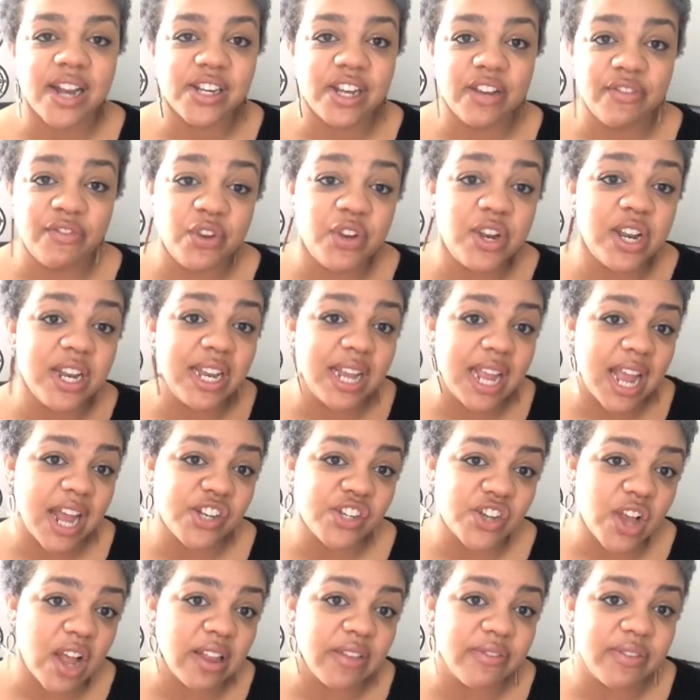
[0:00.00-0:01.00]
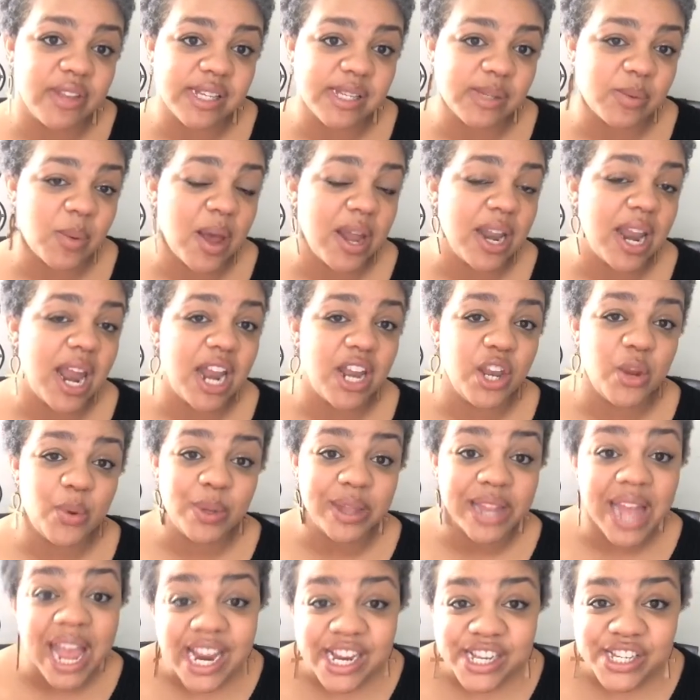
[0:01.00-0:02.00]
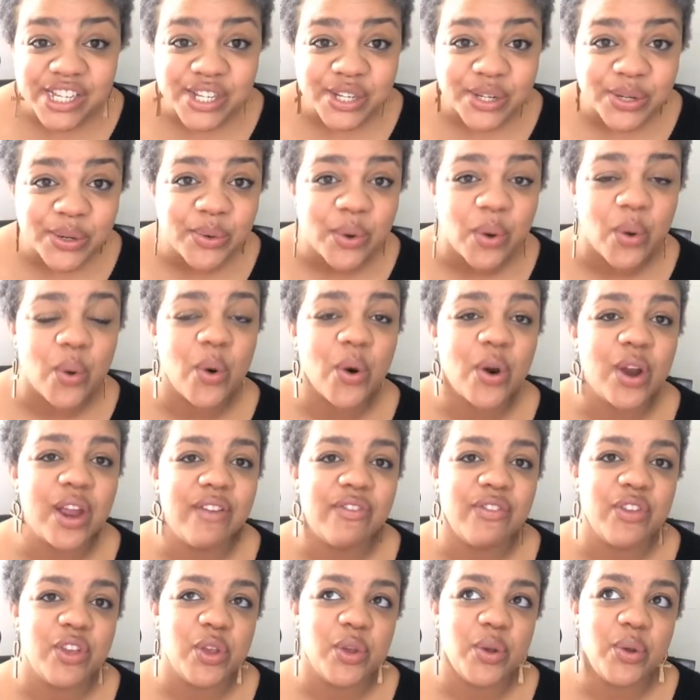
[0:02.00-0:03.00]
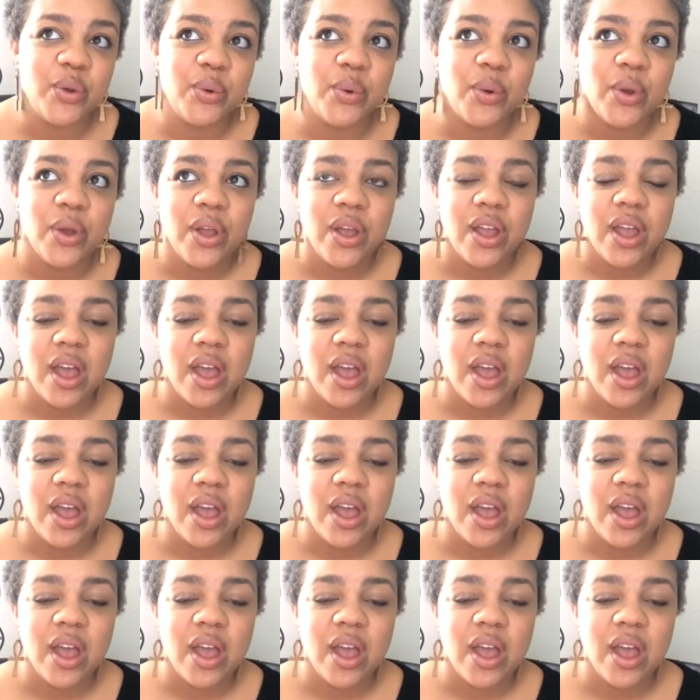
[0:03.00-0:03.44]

if you didn't catch all of this one and you would like to, or if you